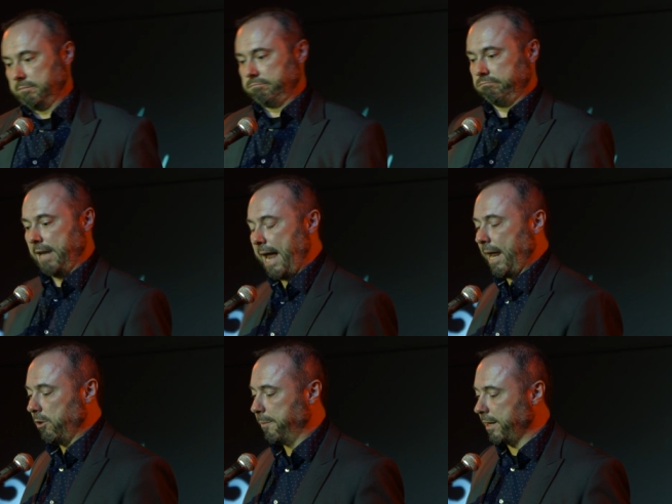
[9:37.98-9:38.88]
not
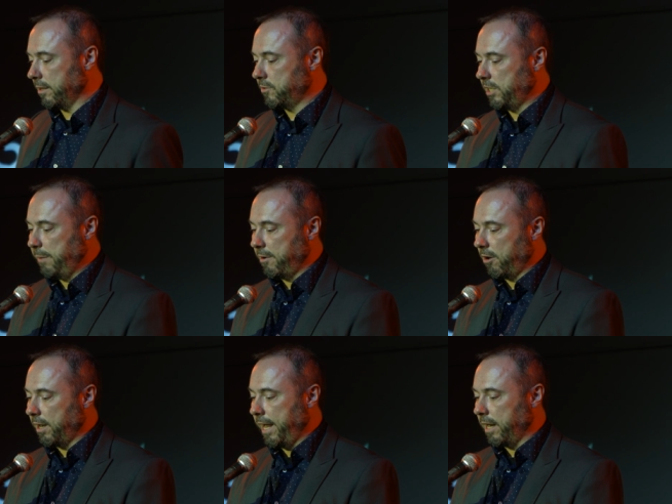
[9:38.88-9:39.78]
out in the middle of the sea, but
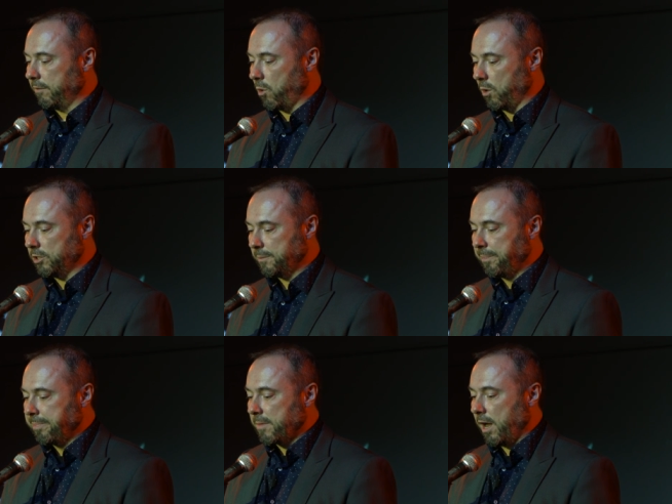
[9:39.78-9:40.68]
on land, of course,
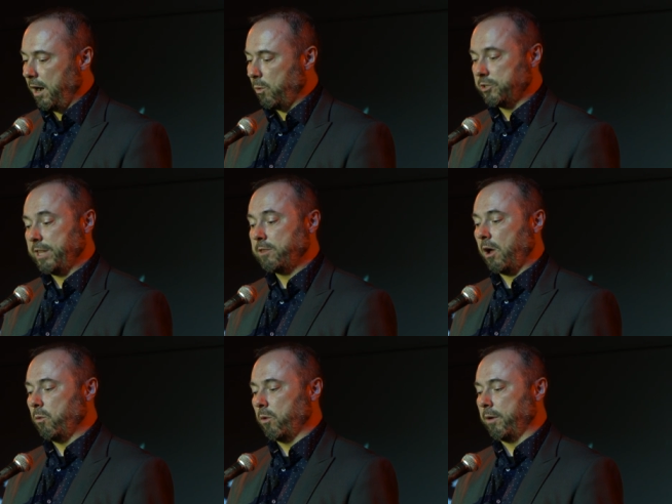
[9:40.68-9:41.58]
uh, which they
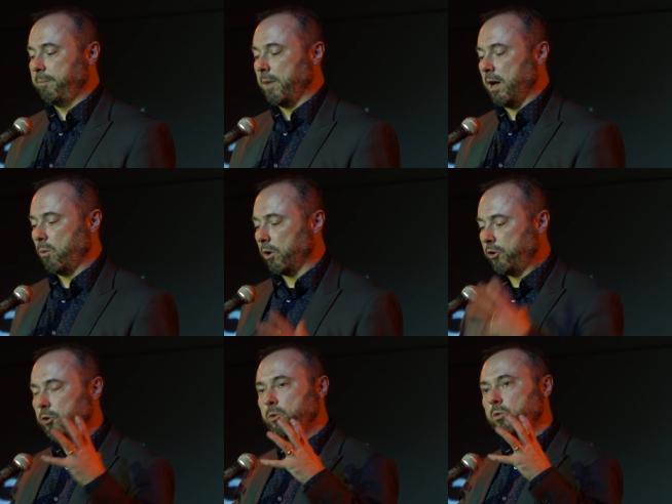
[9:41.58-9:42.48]
thought were, uh, were
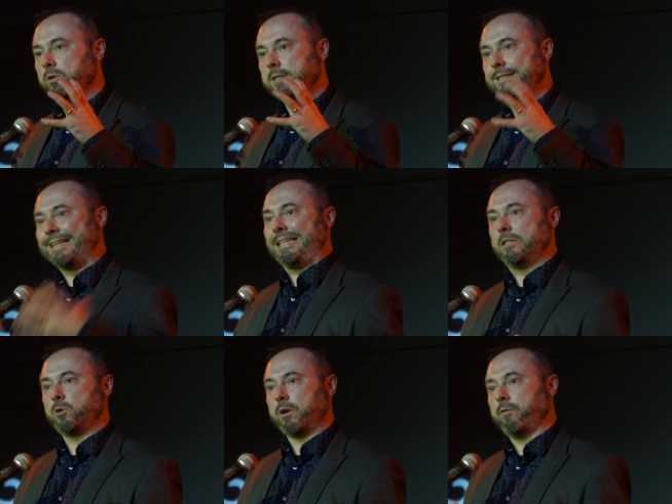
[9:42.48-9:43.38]
two
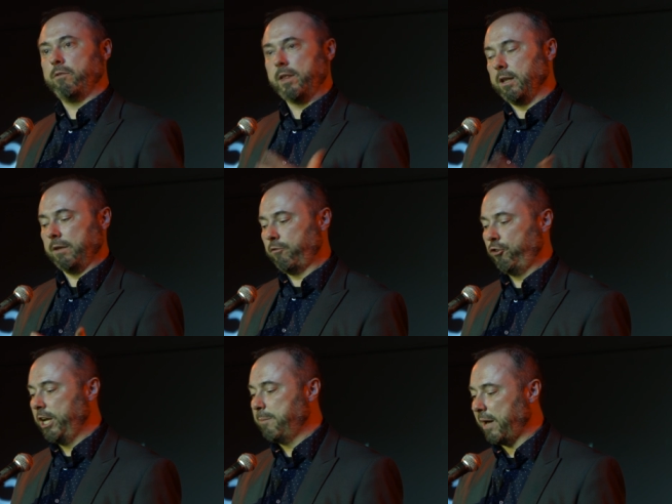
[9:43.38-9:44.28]
cities sort of that lived
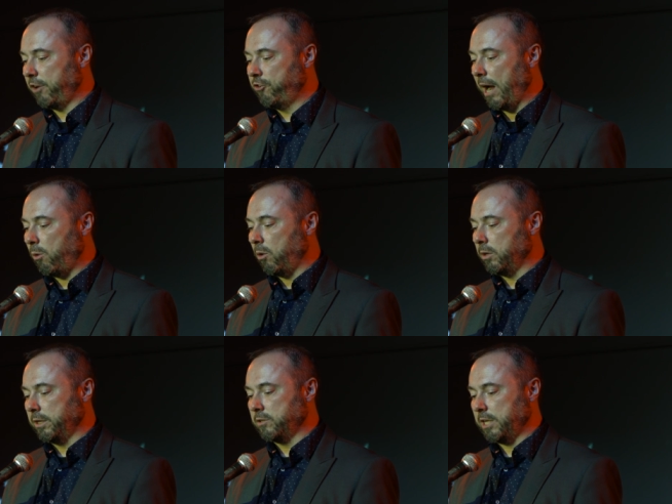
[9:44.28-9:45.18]
cheek by jowl
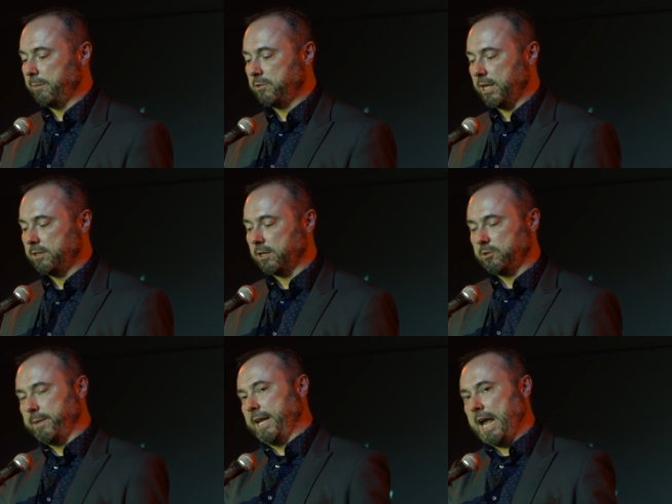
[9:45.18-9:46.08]
in the same sense as
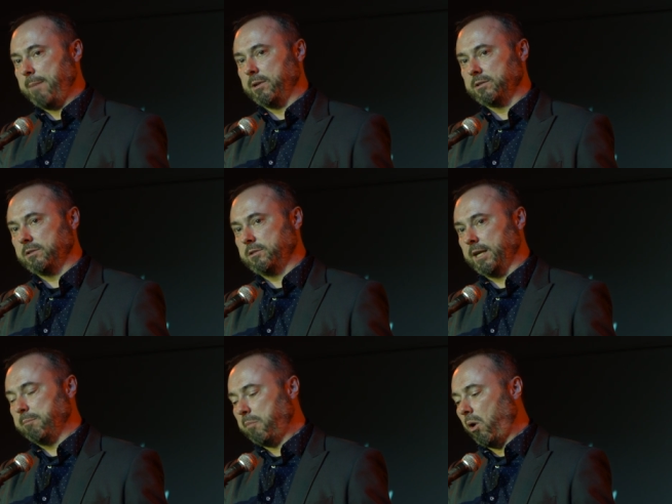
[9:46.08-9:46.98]
Minneapolis and
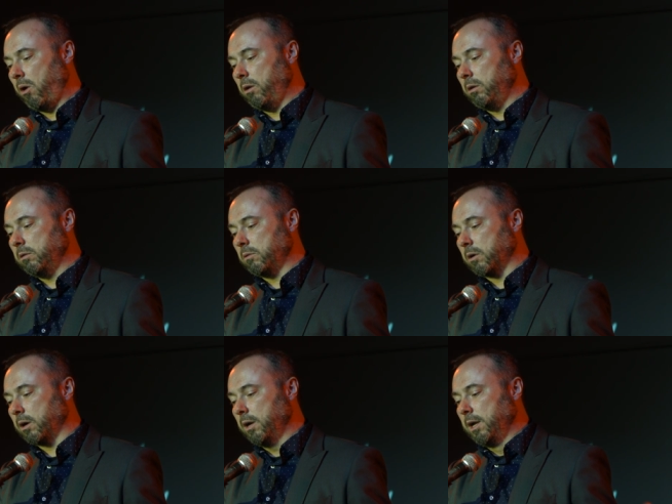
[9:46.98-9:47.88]
St. Paul or